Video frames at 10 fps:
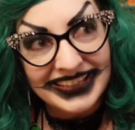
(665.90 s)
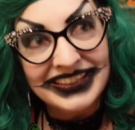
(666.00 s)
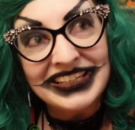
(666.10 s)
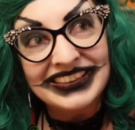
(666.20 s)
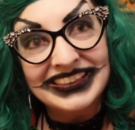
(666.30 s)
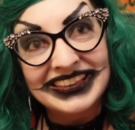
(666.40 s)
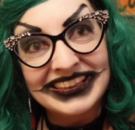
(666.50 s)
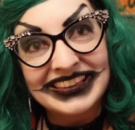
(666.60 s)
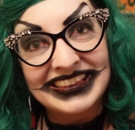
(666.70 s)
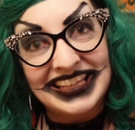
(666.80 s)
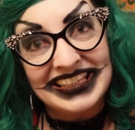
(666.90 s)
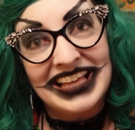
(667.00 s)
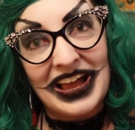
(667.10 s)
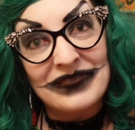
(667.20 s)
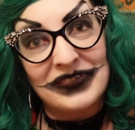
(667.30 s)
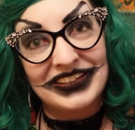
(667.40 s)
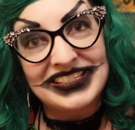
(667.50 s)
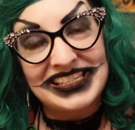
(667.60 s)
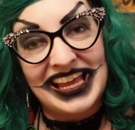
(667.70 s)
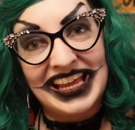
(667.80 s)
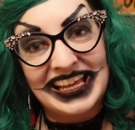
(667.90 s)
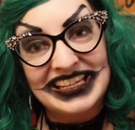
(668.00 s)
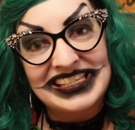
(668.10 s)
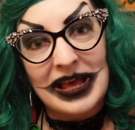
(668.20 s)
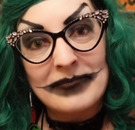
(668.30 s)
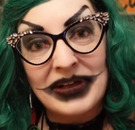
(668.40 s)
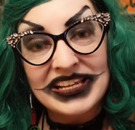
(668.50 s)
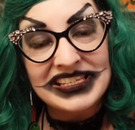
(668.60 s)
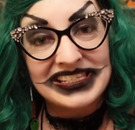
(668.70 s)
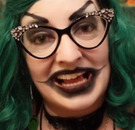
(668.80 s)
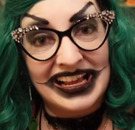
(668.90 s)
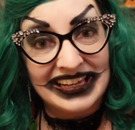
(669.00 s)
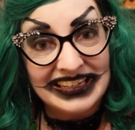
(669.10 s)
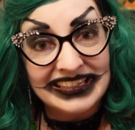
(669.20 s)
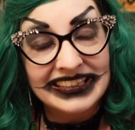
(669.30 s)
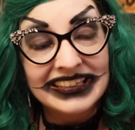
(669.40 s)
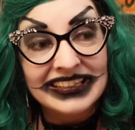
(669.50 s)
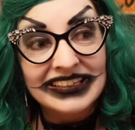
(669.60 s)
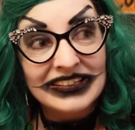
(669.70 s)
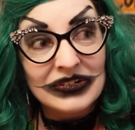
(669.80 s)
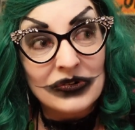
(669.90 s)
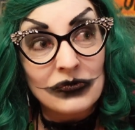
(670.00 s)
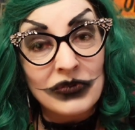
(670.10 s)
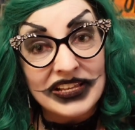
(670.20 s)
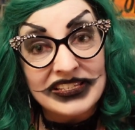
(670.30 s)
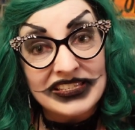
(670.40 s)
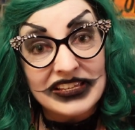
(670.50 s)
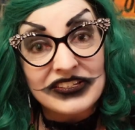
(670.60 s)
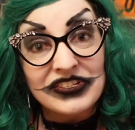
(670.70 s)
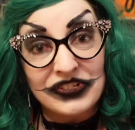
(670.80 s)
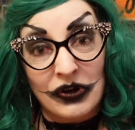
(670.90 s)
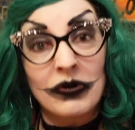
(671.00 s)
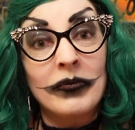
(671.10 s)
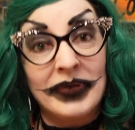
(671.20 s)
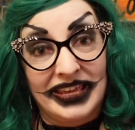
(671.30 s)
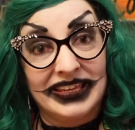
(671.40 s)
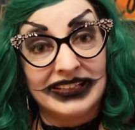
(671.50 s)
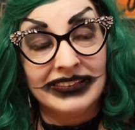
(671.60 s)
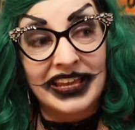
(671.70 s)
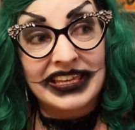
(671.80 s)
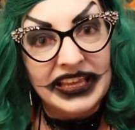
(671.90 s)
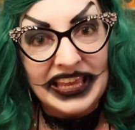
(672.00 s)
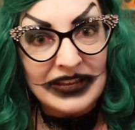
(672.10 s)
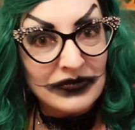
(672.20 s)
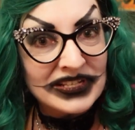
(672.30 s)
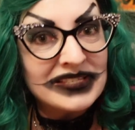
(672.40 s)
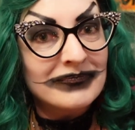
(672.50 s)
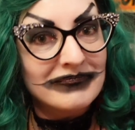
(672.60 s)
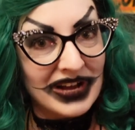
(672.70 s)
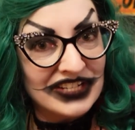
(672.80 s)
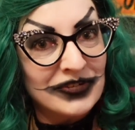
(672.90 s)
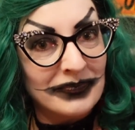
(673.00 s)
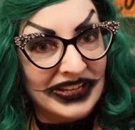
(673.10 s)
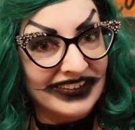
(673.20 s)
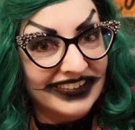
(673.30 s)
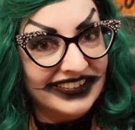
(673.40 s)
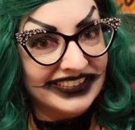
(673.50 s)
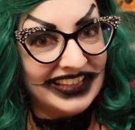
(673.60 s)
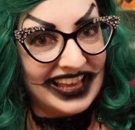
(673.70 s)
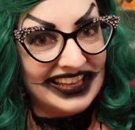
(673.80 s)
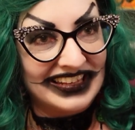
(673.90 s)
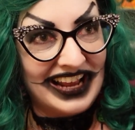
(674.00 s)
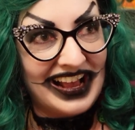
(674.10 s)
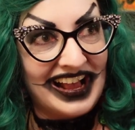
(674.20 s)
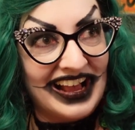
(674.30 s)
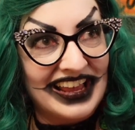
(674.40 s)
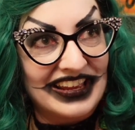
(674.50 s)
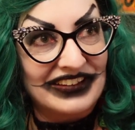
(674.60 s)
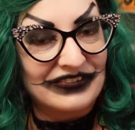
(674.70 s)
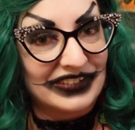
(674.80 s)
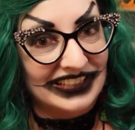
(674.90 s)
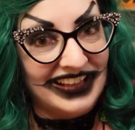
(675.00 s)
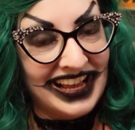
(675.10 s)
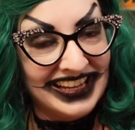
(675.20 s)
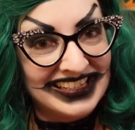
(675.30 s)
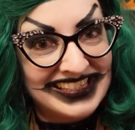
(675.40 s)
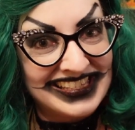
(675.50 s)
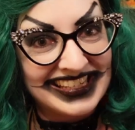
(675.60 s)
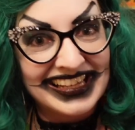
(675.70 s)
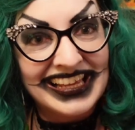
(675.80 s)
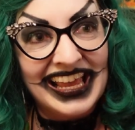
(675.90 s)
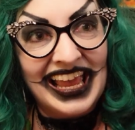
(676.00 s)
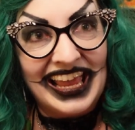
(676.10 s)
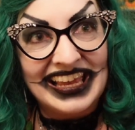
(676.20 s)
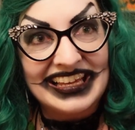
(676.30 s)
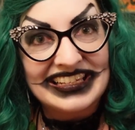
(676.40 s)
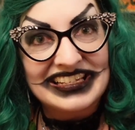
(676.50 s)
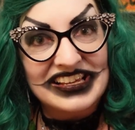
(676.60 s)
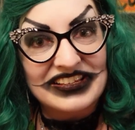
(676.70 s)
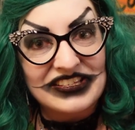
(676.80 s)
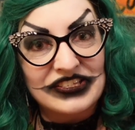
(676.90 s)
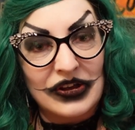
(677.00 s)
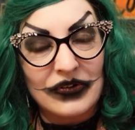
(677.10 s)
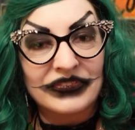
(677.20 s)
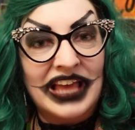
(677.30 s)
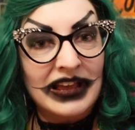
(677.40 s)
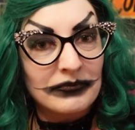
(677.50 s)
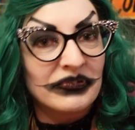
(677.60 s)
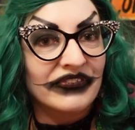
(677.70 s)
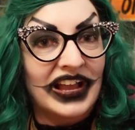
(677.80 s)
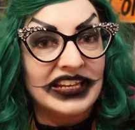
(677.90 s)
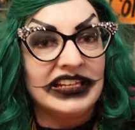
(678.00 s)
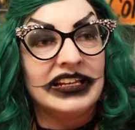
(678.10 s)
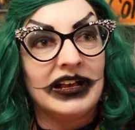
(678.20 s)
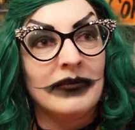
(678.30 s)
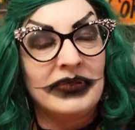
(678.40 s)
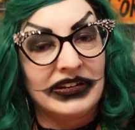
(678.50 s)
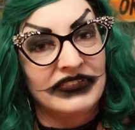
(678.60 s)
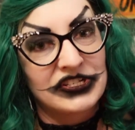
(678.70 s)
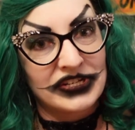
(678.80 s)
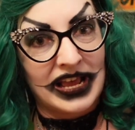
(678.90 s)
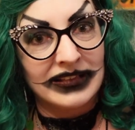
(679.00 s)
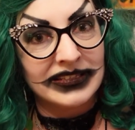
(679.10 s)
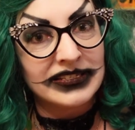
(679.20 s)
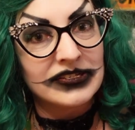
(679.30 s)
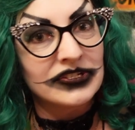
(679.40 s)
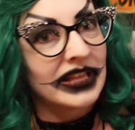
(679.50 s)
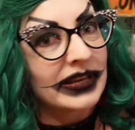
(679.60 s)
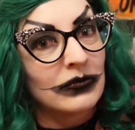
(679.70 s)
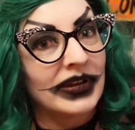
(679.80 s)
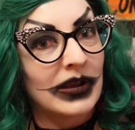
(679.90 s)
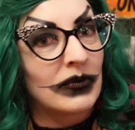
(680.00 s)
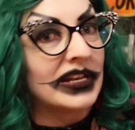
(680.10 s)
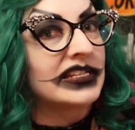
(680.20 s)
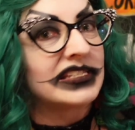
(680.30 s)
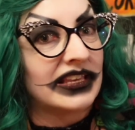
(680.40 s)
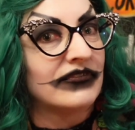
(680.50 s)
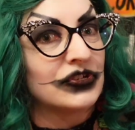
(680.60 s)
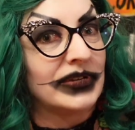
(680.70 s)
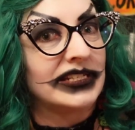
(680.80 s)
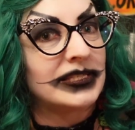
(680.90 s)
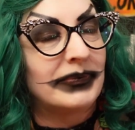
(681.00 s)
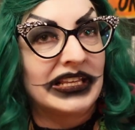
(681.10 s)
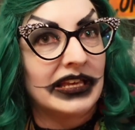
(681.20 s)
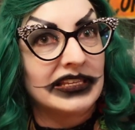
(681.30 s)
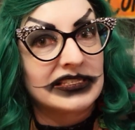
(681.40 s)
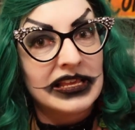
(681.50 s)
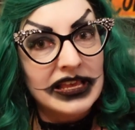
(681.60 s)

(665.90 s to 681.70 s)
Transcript: The thing that I will say is that my sign was so big. Like it was much bigger than I realized. And so that provided a bit of a challenge, like when I wanted to give treats, because